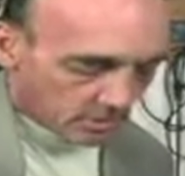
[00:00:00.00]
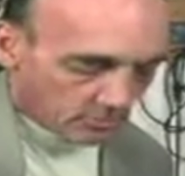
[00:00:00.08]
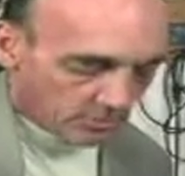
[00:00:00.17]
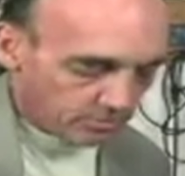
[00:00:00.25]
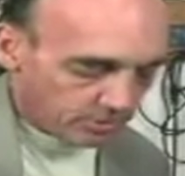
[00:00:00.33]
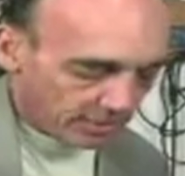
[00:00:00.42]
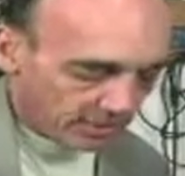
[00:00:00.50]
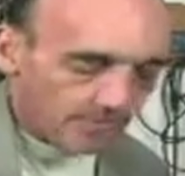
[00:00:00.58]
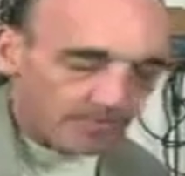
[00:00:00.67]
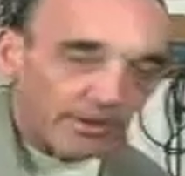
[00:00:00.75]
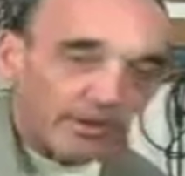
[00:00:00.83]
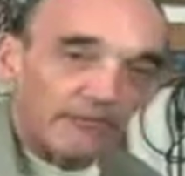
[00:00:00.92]
when you're playing
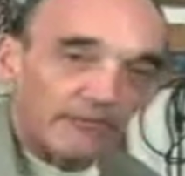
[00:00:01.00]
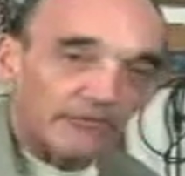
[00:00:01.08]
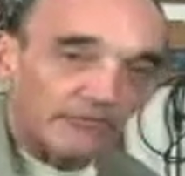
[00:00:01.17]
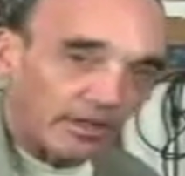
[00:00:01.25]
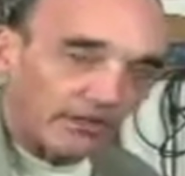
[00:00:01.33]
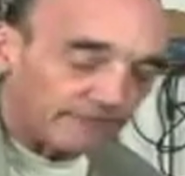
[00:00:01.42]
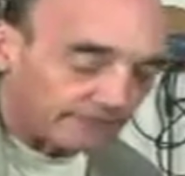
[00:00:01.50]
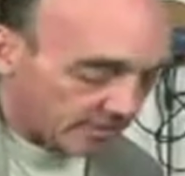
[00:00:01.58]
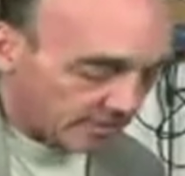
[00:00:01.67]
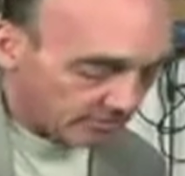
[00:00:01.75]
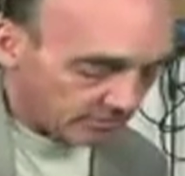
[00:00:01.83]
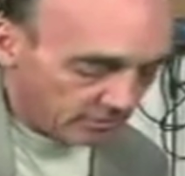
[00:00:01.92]
up here on the 12th
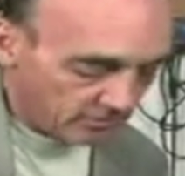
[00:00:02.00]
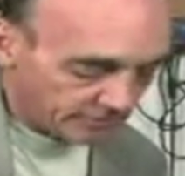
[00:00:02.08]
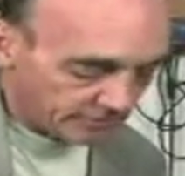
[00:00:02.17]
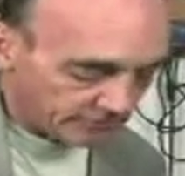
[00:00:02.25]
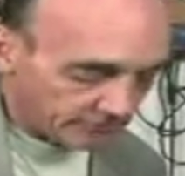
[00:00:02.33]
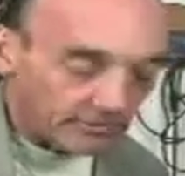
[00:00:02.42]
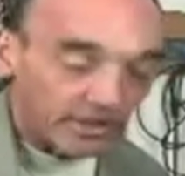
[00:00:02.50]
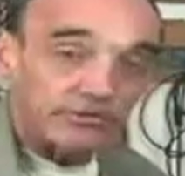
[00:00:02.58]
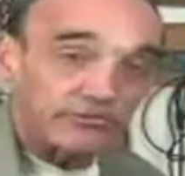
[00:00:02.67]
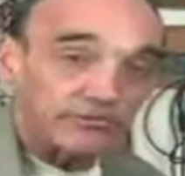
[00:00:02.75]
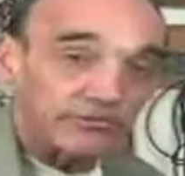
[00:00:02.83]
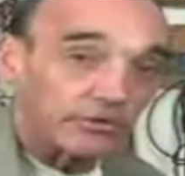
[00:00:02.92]
fret using
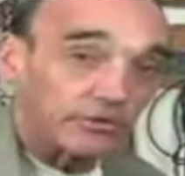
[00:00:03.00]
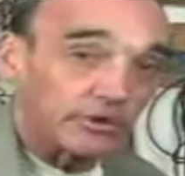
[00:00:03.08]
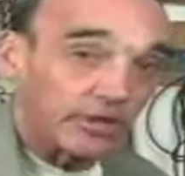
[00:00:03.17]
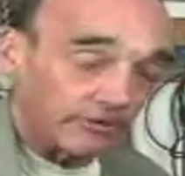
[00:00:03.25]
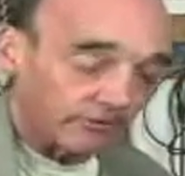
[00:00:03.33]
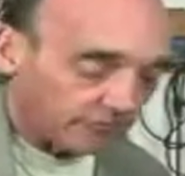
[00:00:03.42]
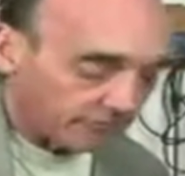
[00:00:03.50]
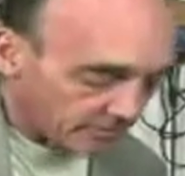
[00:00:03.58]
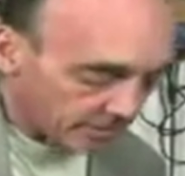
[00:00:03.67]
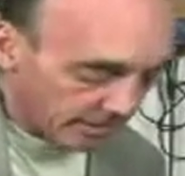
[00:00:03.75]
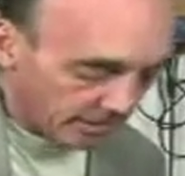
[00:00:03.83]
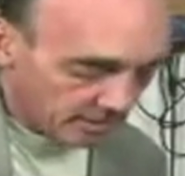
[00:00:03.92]
strings 2 and
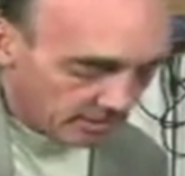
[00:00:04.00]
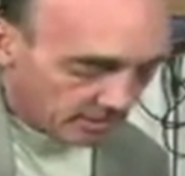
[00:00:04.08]
3,